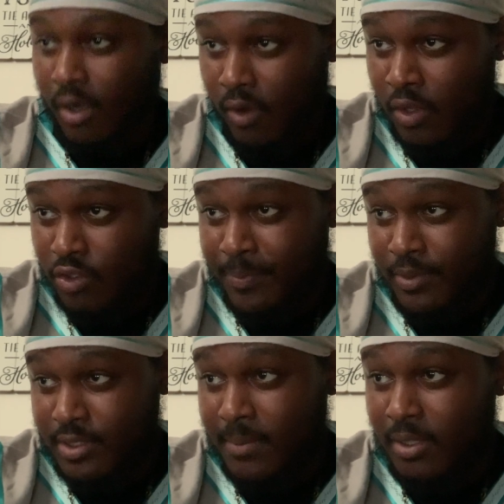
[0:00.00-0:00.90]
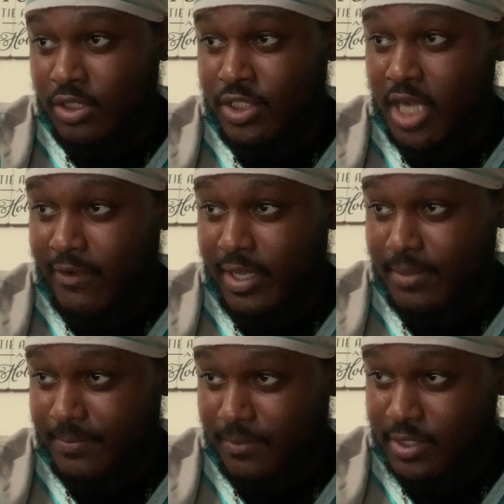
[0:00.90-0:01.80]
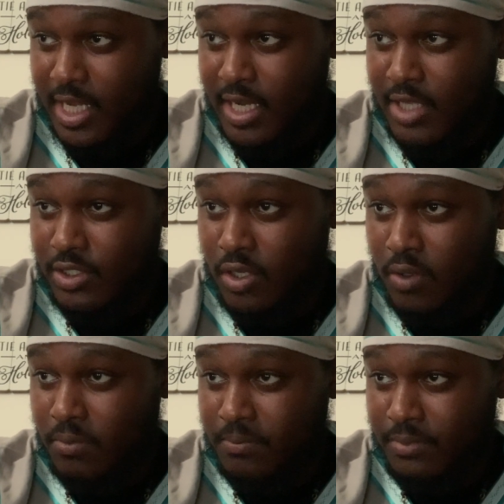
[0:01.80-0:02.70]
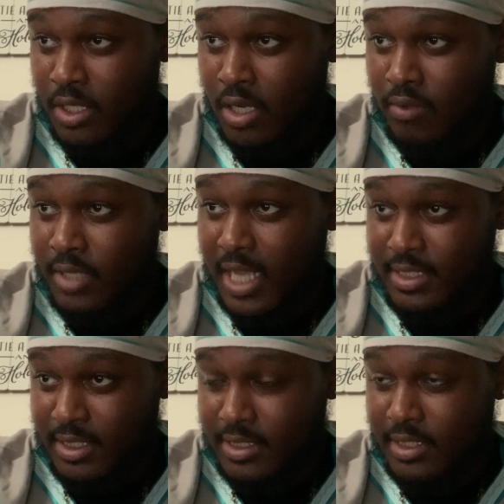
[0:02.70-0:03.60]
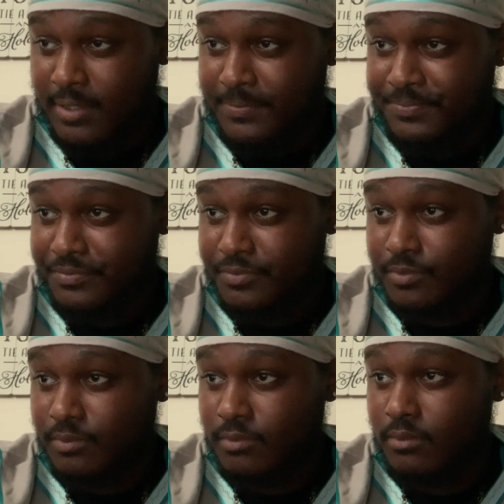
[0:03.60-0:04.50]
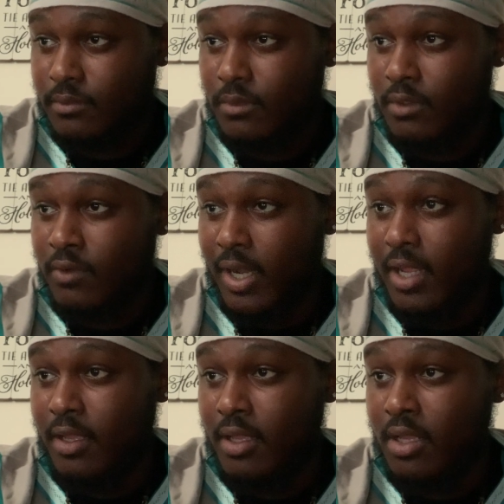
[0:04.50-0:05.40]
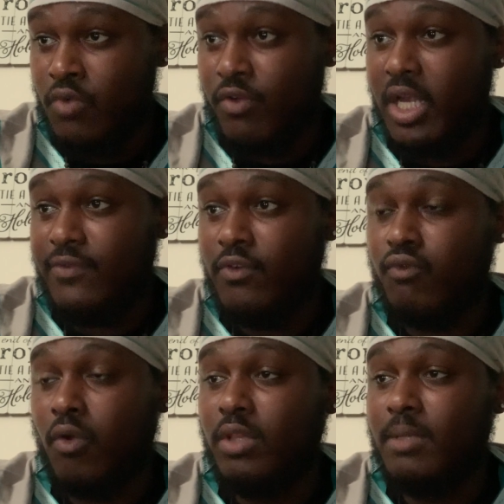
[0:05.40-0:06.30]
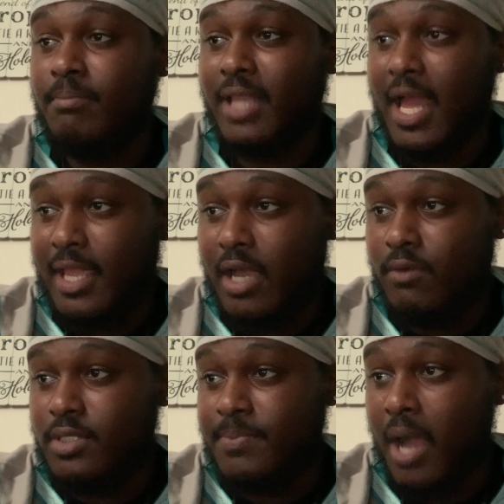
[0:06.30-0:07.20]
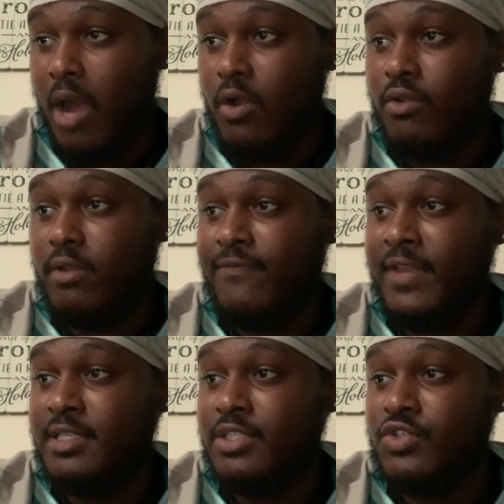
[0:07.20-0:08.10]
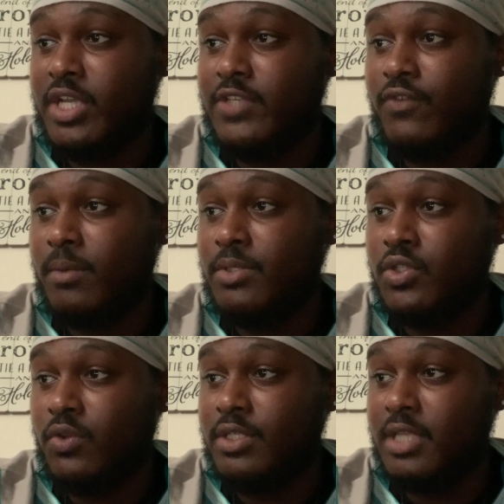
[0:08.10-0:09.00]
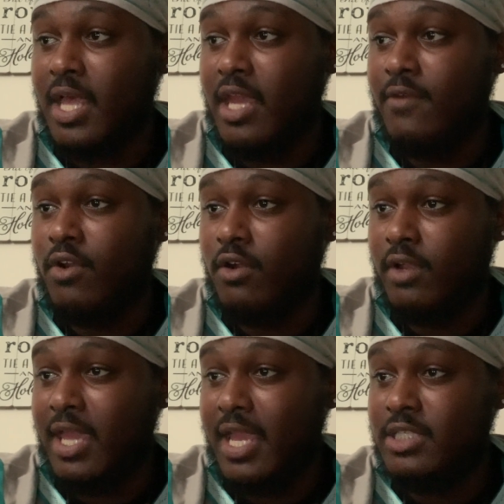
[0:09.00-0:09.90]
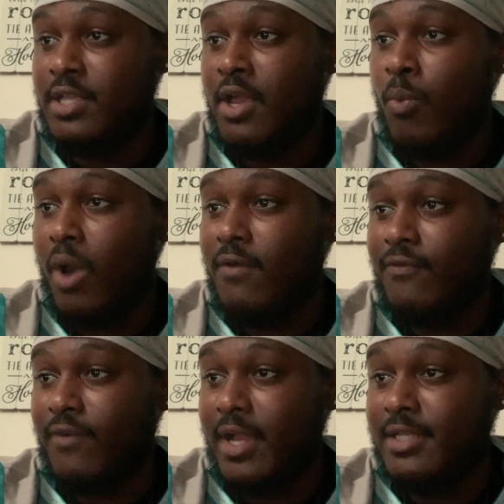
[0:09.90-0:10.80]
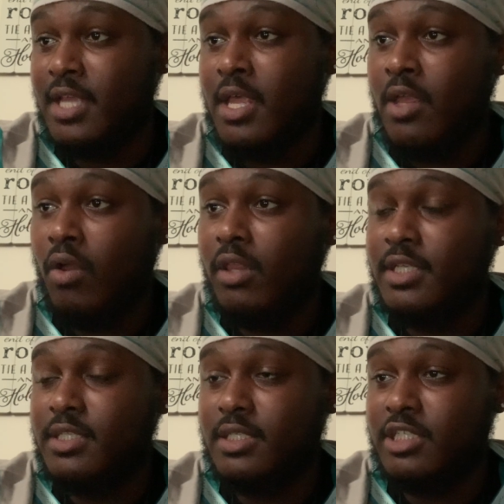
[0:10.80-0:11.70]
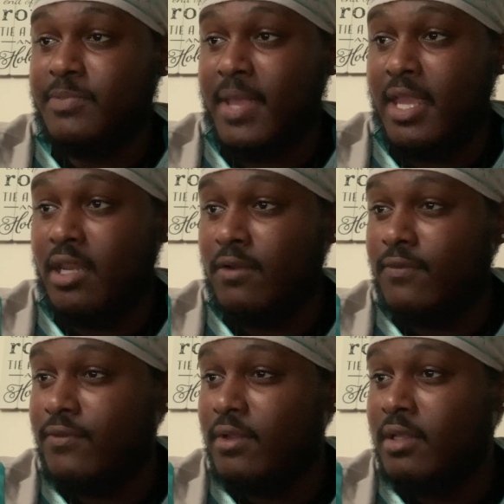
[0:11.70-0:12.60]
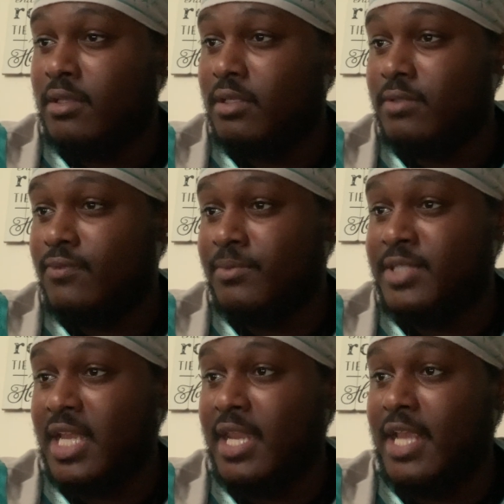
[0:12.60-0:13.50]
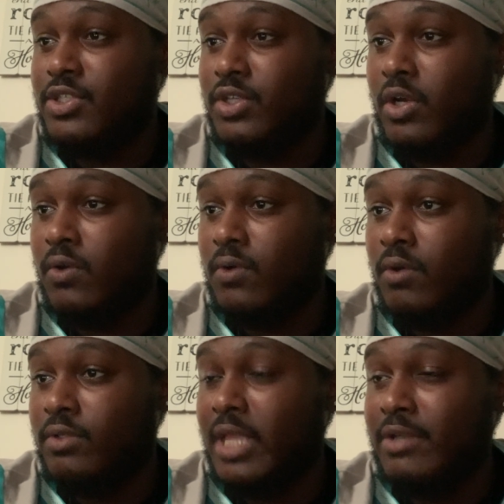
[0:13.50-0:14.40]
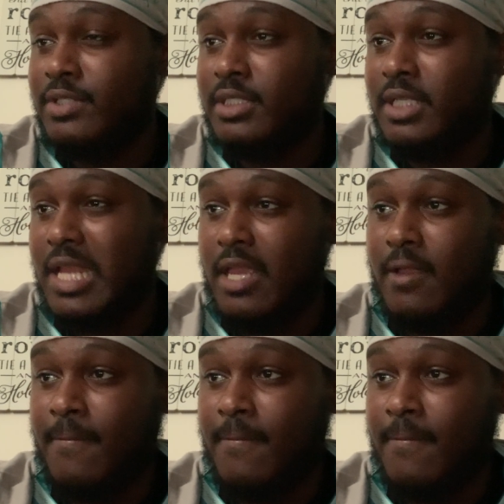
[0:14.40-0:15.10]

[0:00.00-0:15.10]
Oh, you also spoke something about the chariot 10 years ago, you know, next to the sun, right? Ready for rolling blackouts, power grid faces transformer shortages ahead of hurricanes, wildfires, and all of this in the span of from 10 days ago down to today,